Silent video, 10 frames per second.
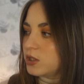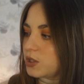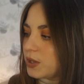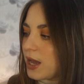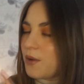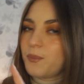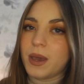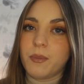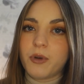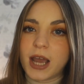So they're a
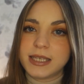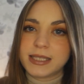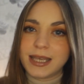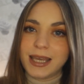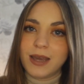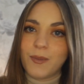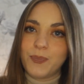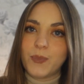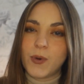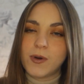bit pricey,
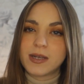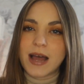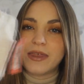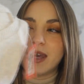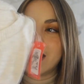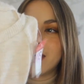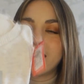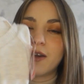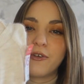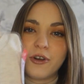but I think
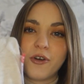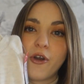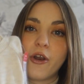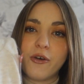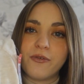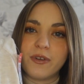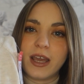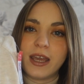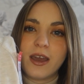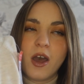they're going to look
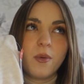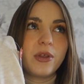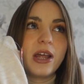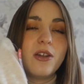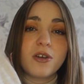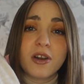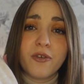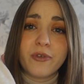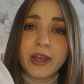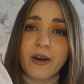lovely. But they look
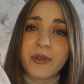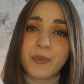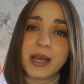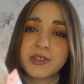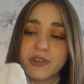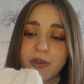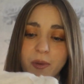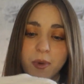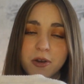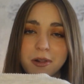lovely on the picture on
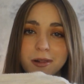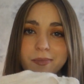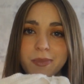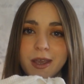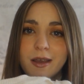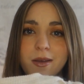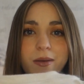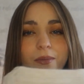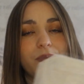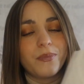the model.
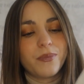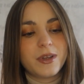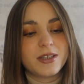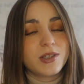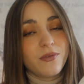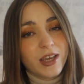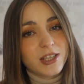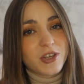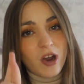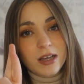So
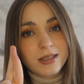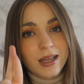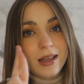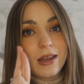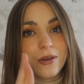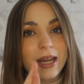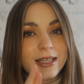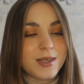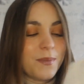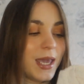fingers crossed that they look
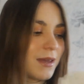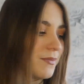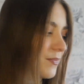nice on me.